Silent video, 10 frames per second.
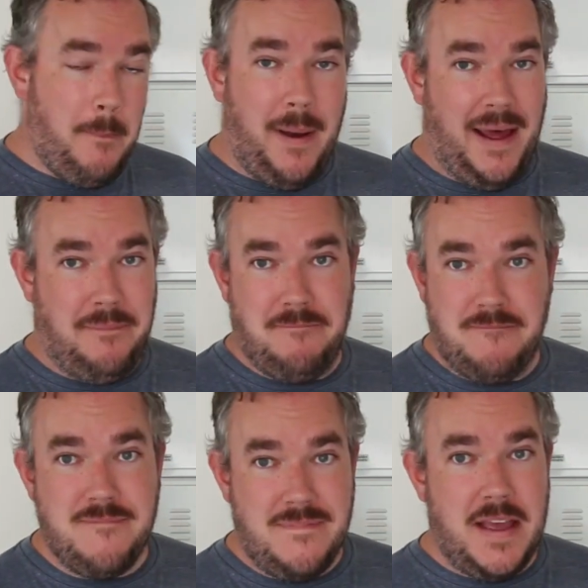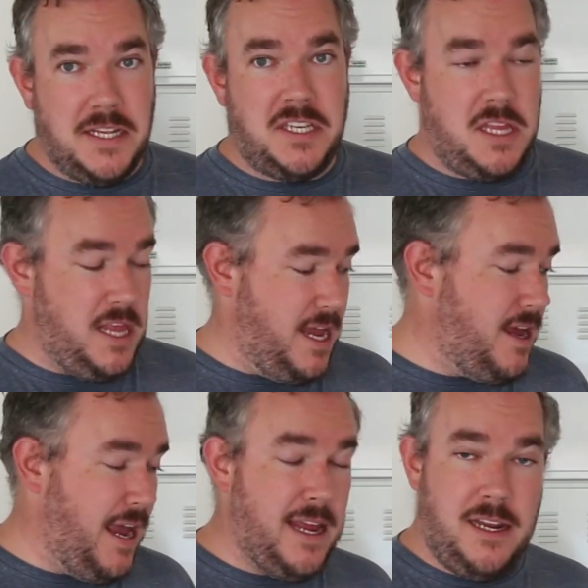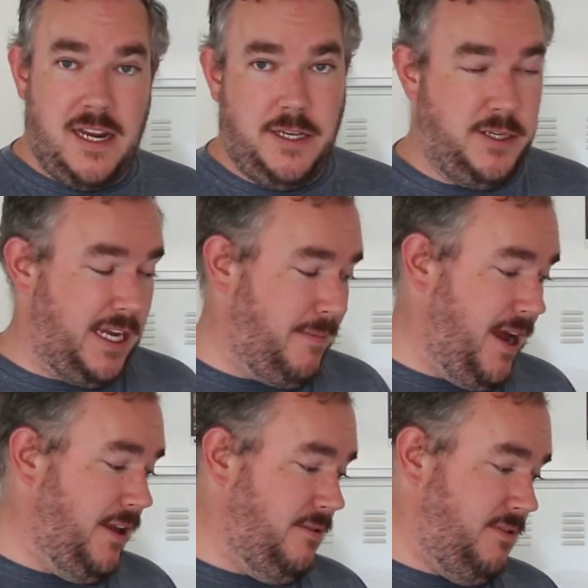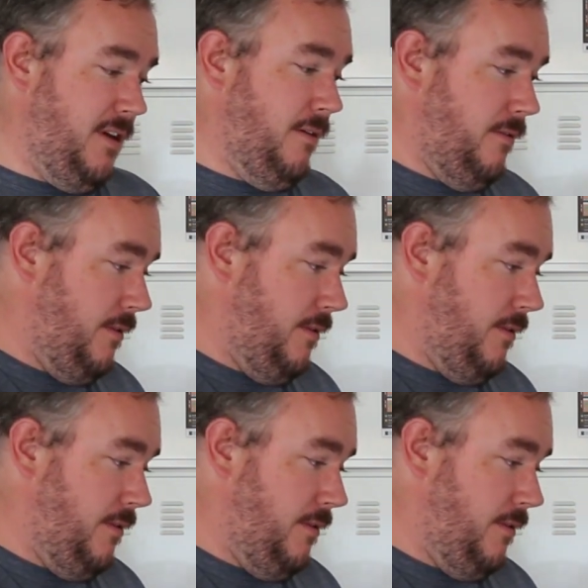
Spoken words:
but it's in there and it needs to come out. So